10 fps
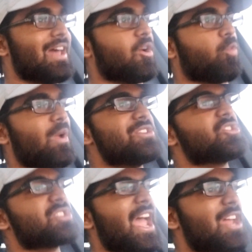a
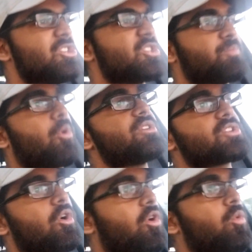razor's edge sports
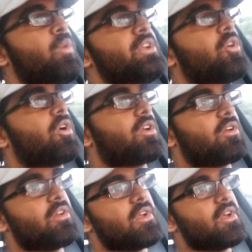car when you're
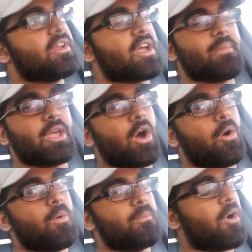coming
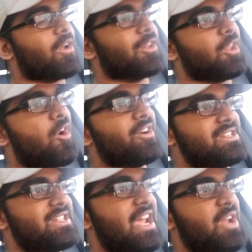home on a long
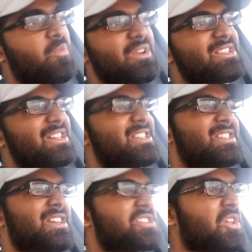day, when it's like
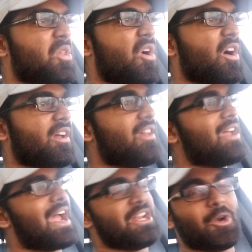6 o'clock
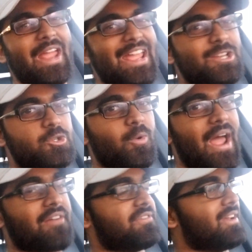and you're in
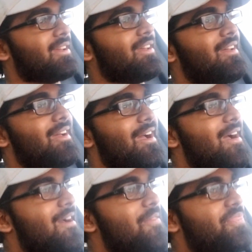traffic.
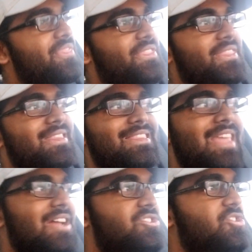
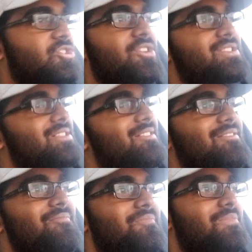That's just
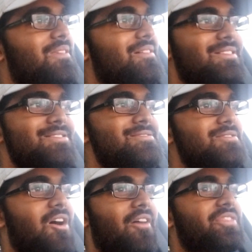
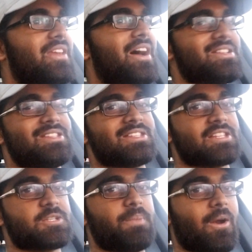not the nicest
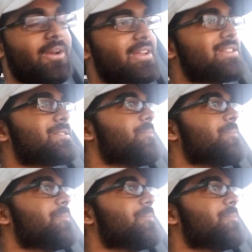experience.